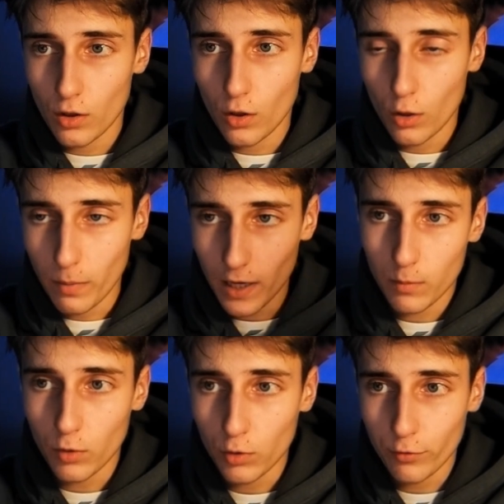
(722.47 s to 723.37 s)
the
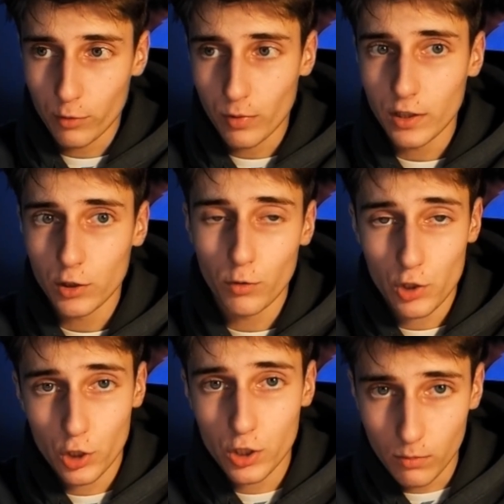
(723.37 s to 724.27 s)
backbone of your brand, and you as
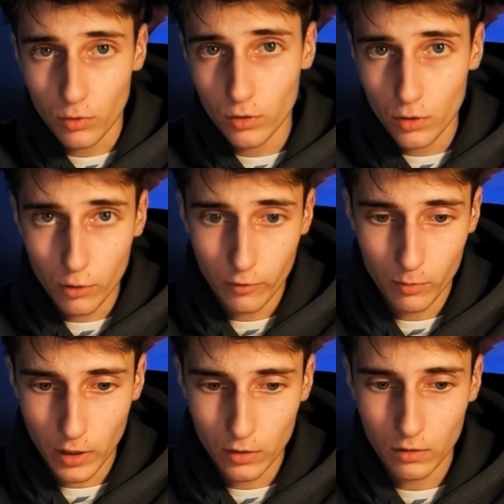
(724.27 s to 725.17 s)
the symbol of your
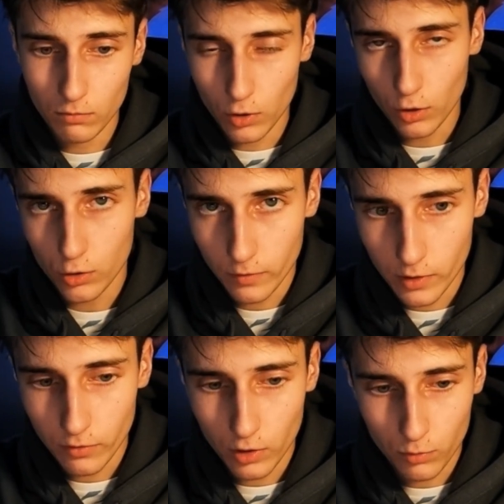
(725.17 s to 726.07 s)
brand, also
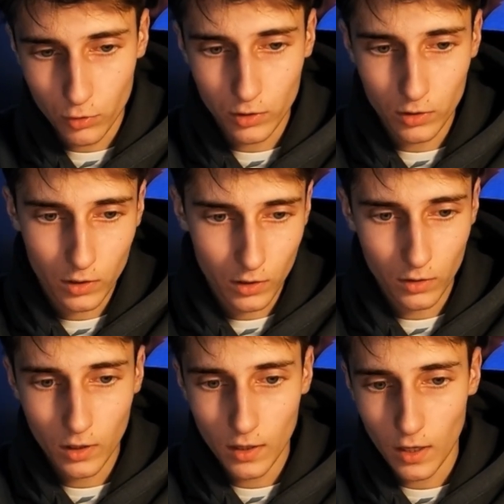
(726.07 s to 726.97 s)
very important
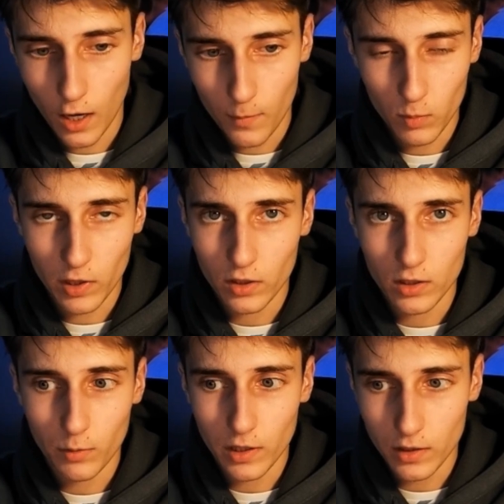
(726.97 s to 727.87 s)
in the market
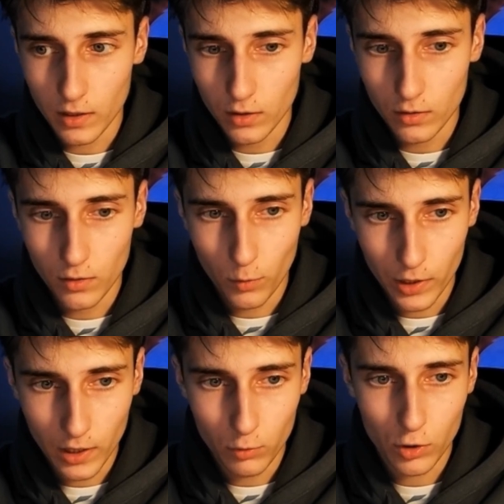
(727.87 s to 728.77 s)
that we are in
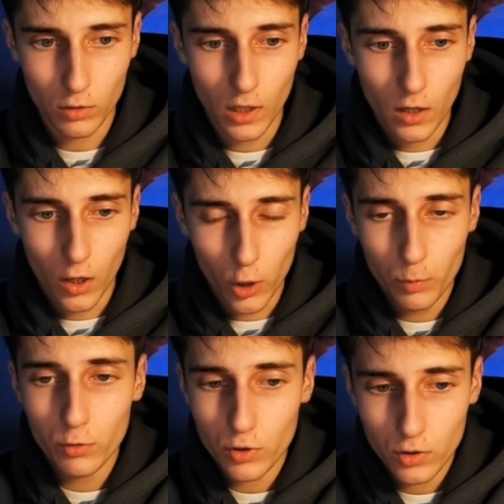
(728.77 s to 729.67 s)
right now. So I
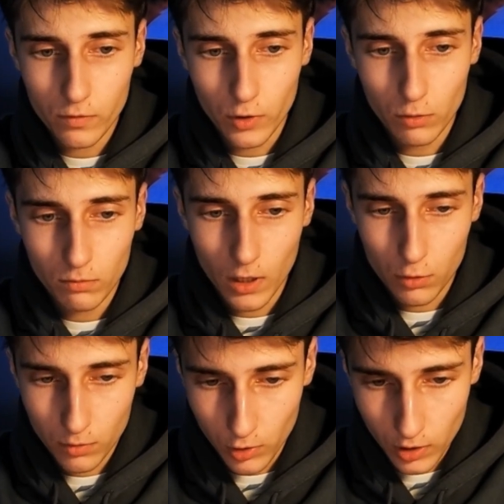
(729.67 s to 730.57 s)
hope you enjoyed this video. That's
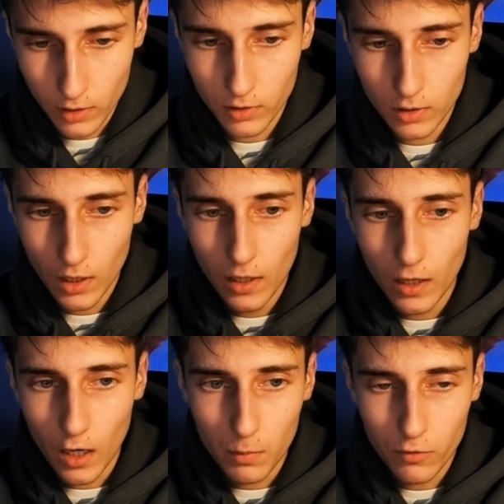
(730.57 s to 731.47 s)
where I'm going to leave it.
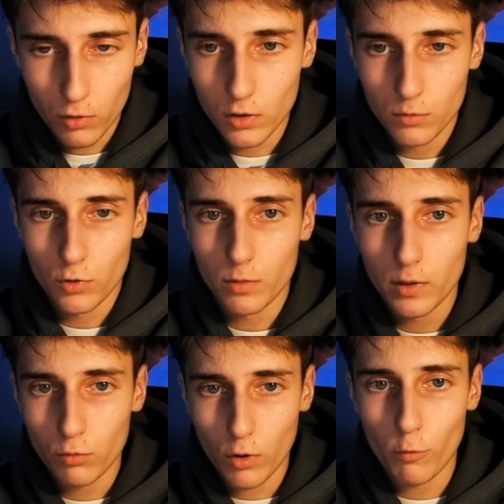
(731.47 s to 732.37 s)
If you want to learn more
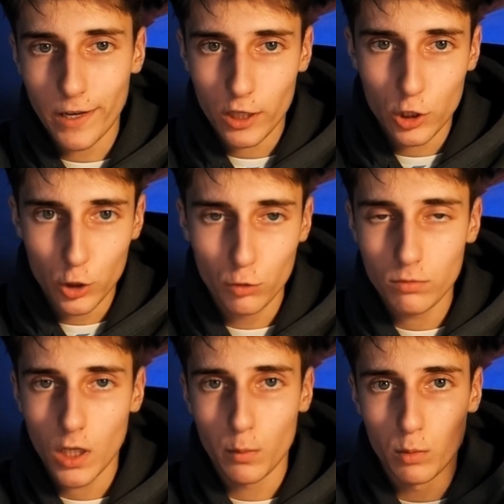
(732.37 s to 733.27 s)
about what we actually do,
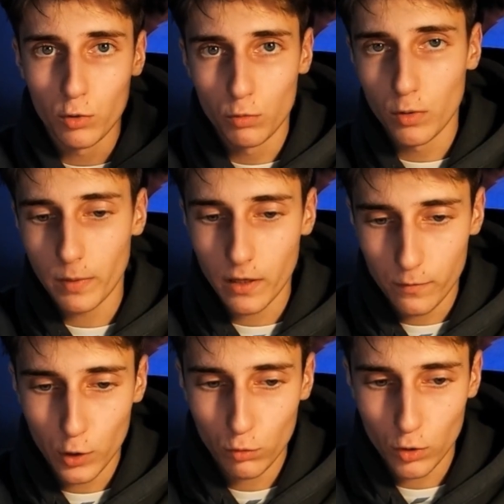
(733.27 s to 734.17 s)
I'm going to bloop up a
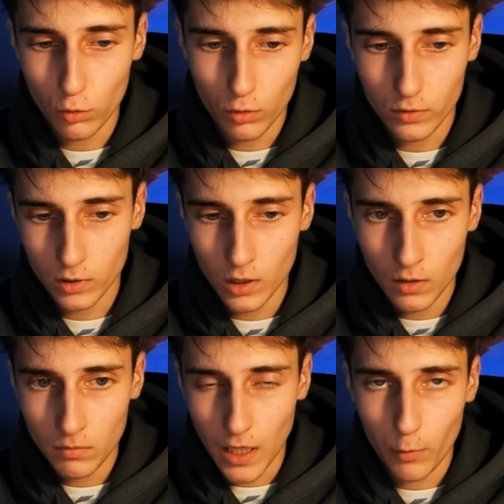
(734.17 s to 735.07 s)
video going over
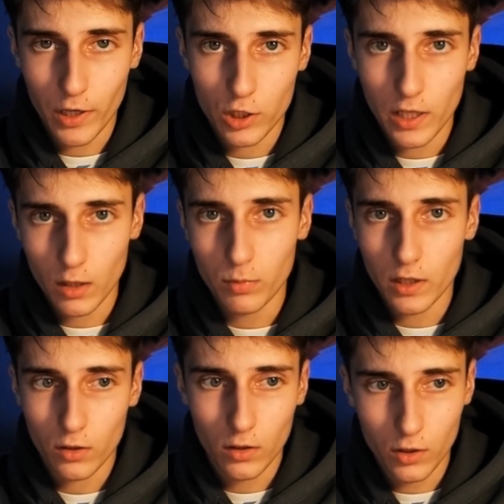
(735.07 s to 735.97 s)
how we actually help
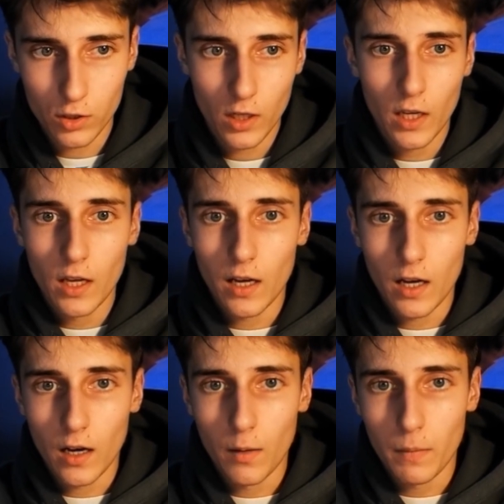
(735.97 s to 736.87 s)
our clients
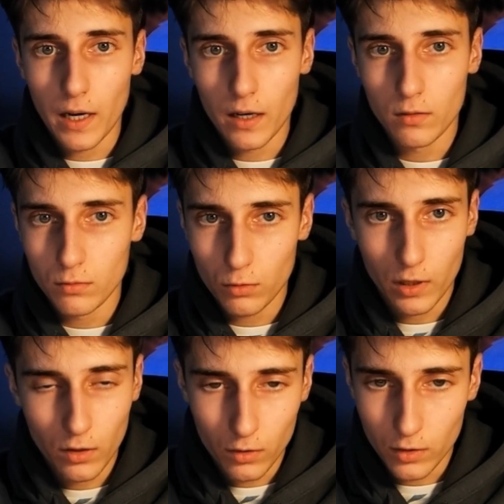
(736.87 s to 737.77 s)
add
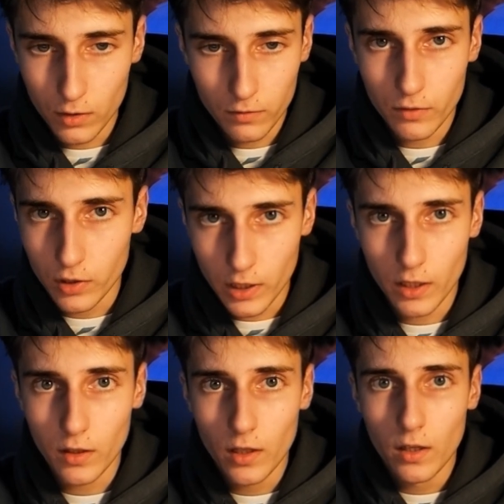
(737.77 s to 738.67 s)
20, 30,
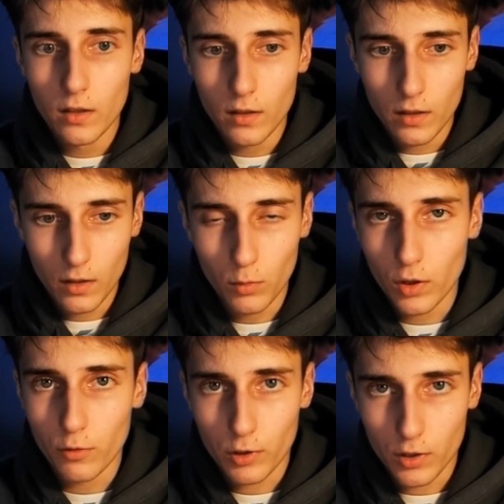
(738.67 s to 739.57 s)
50K in
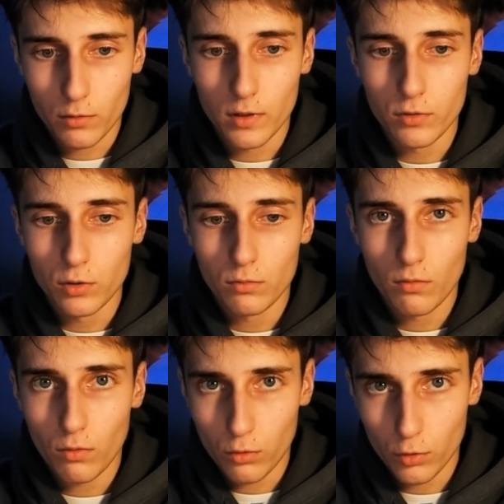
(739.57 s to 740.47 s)
monthly recurring revenue
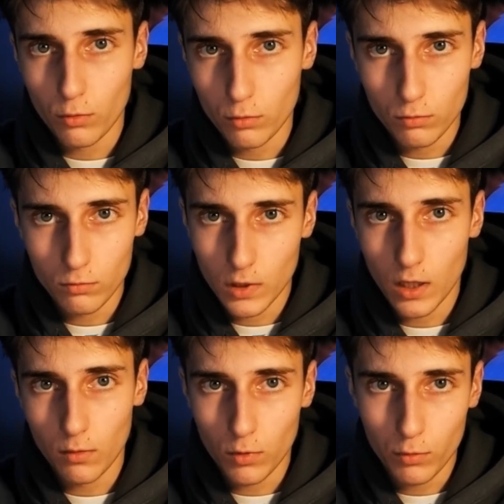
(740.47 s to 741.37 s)
through
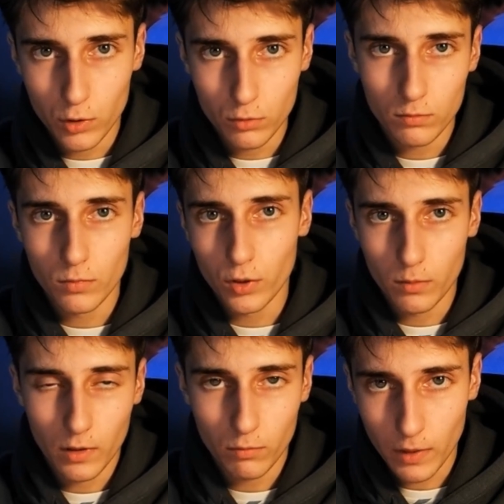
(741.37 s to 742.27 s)
what we do,
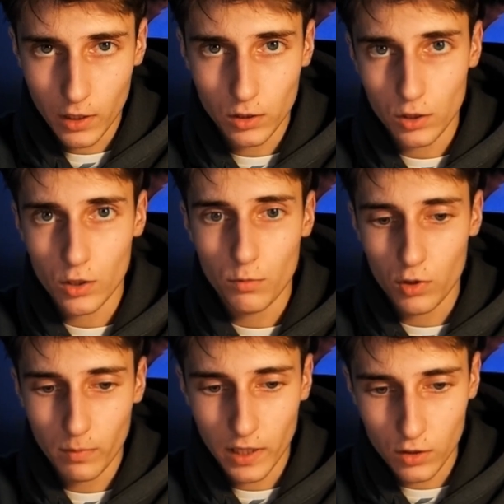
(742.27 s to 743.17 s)
building out marketing systems
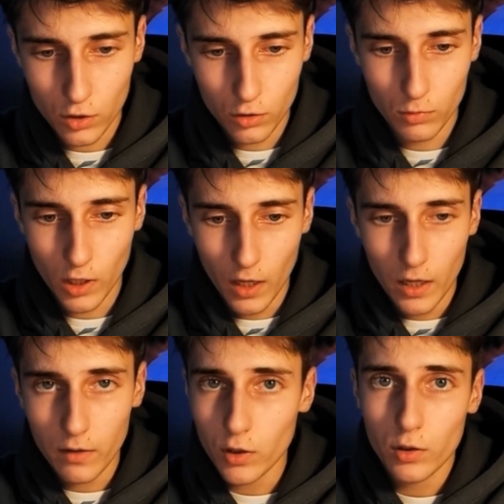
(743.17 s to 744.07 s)
and backend systems.
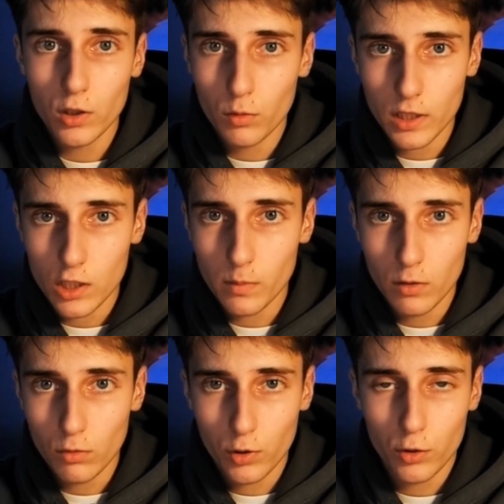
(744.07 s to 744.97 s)
If you already know what that's
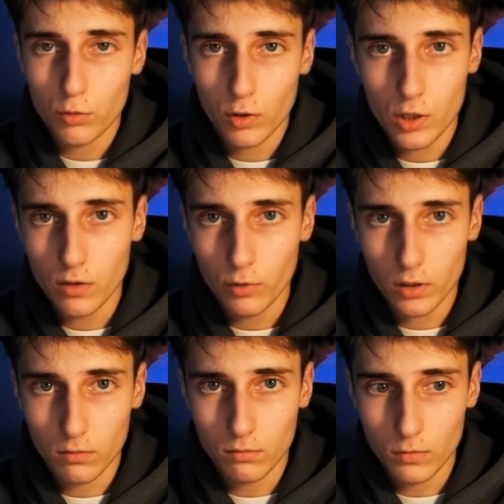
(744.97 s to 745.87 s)
about, or you just want to see if we can